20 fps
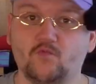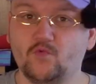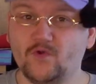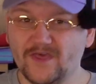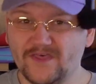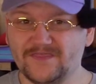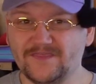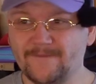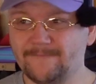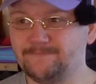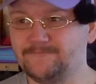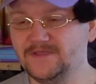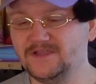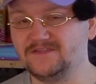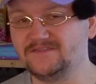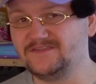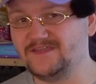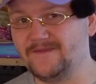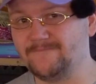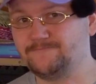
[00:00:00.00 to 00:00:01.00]
with a
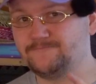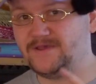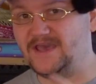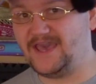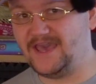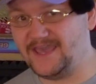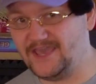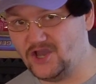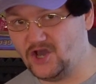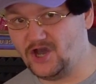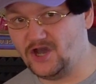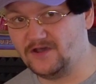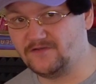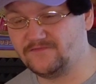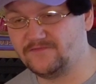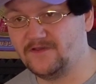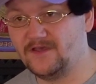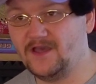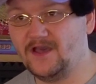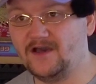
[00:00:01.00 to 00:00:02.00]
built-in
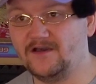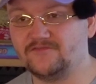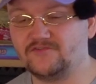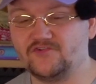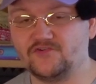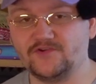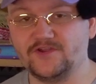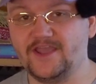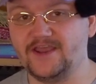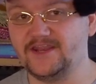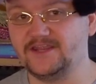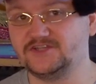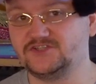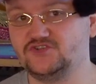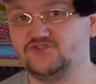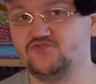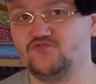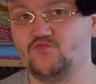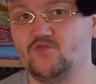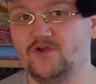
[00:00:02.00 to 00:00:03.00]
payoff of creating
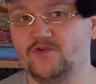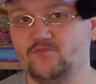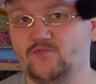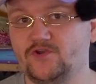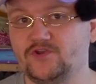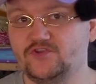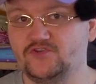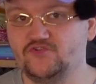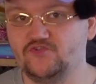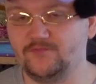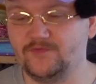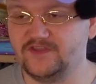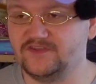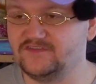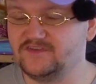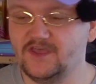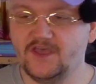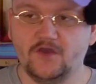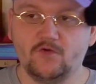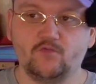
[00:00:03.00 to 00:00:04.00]
2 1/1
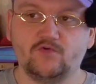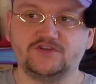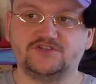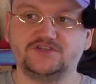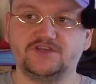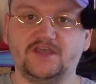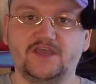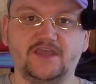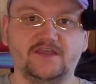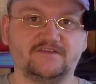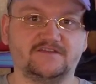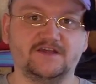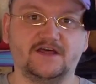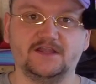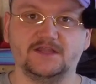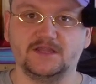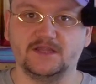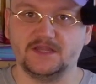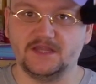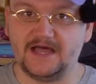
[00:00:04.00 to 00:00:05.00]
humans, which is a
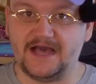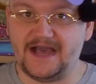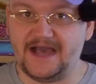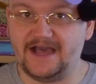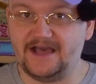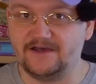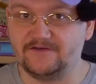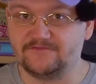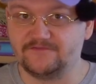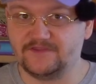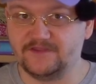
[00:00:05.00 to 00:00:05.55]
lot of